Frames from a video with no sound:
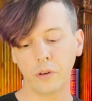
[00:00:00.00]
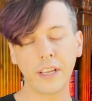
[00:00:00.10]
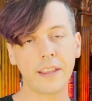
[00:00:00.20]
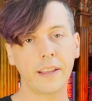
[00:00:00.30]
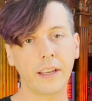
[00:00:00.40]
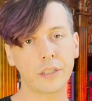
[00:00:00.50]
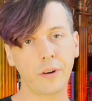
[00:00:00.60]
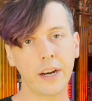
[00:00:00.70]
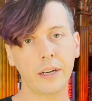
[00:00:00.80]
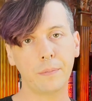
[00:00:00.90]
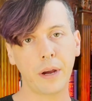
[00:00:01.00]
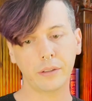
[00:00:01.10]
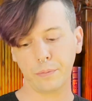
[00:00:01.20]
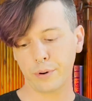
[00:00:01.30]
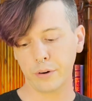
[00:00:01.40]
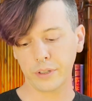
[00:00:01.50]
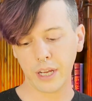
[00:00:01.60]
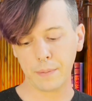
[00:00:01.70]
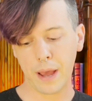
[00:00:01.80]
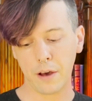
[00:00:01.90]
thing that's graded about the
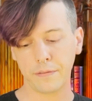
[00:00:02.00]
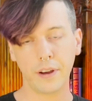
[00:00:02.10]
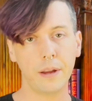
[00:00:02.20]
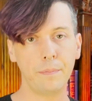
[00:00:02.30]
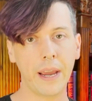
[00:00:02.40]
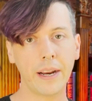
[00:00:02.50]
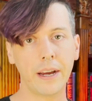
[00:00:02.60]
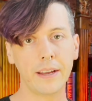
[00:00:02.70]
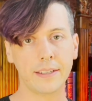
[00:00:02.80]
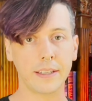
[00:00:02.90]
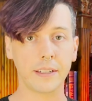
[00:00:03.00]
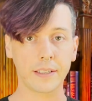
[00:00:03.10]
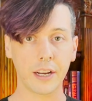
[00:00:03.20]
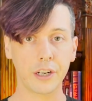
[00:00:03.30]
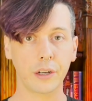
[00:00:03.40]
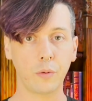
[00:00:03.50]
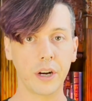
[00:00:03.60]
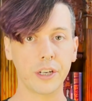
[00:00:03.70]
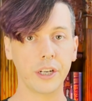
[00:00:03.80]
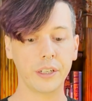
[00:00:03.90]
prototype, alpha, and beta is the discussion
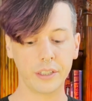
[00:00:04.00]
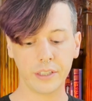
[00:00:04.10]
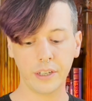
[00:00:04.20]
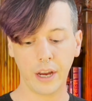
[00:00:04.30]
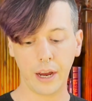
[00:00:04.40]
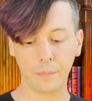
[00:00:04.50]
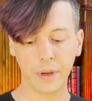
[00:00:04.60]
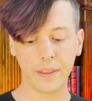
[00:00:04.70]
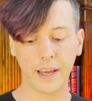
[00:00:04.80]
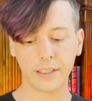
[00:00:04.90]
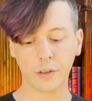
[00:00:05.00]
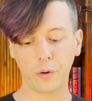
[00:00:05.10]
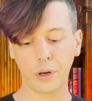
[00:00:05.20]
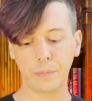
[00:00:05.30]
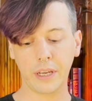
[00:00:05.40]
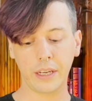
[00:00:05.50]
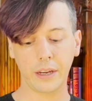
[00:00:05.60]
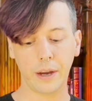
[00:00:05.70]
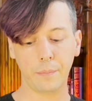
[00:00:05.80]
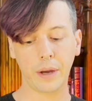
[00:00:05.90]
questions, and that's going to be
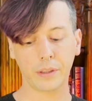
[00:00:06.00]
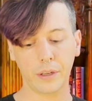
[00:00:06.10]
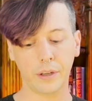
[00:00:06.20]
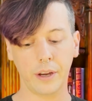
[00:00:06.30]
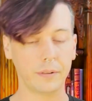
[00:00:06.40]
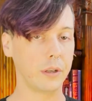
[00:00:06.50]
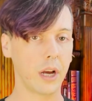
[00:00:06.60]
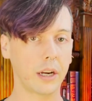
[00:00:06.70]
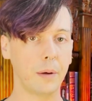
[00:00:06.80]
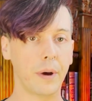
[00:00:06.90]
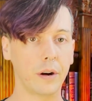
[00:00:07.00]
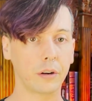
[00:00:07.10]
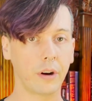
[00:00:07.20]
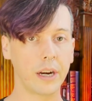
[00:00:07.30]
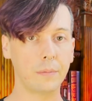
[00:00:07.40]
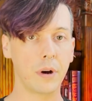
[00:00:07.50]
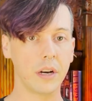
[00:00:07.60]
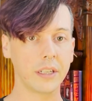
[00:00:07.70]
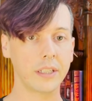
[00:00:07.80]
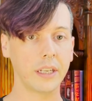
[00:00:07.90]
about talking about our grading
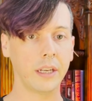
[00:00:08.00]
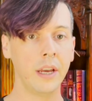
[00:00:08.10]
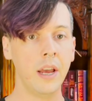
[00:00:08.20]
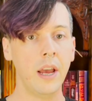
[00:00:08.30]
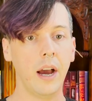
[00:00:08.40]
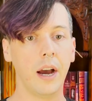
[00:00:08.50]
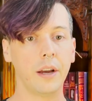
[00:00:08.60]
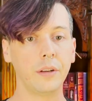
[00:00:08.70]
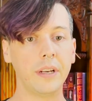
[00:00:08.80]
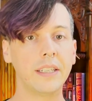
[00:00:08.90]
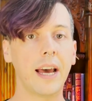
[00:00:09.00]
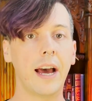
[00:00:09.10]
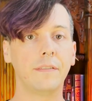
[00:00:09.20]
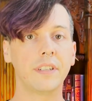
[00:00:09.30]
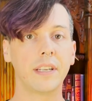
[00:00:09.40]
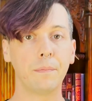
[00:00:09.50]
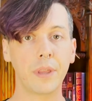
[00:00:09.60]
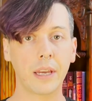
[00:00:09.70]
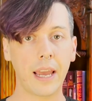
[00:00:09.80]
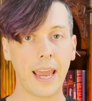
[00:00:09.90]
policy. You need to have
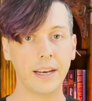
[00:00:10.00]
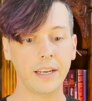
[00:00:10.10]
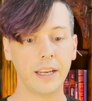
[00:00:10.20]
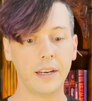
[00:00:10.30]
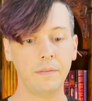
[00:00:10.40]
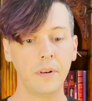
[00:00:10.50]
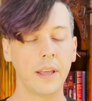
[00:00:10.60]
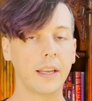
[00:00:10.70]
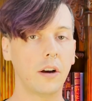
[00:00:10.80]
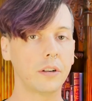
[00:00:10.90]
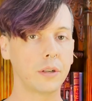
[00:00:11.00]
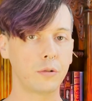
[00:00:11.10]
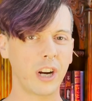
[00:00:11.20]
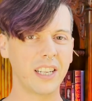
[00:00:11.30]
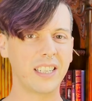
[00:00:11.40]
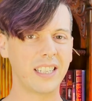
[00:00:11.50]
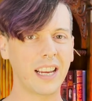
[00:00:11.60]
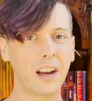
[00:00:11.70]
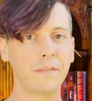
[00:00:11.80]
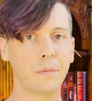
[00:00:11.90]
something handed in that also tries to take
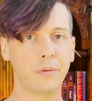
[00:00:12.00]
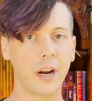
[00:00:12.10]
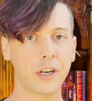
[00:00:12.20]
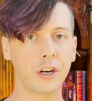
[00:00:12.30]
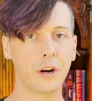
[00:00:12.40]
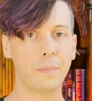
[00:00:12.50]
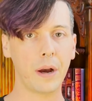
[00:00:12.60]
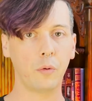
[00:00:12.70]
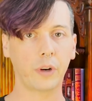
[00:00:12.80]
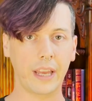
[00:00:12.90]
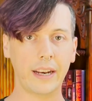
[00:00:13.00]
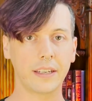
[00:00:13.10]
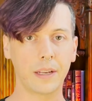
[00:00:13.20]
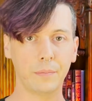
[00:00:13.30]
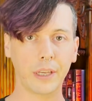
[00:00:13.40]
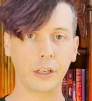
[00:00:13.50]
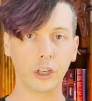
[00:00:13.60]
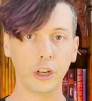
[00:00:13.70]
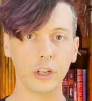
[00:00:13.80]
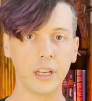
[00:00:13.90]
off the pressure about getting something
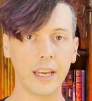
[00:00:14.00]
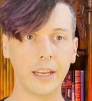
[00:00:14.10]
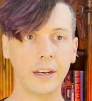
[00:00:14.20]
good in.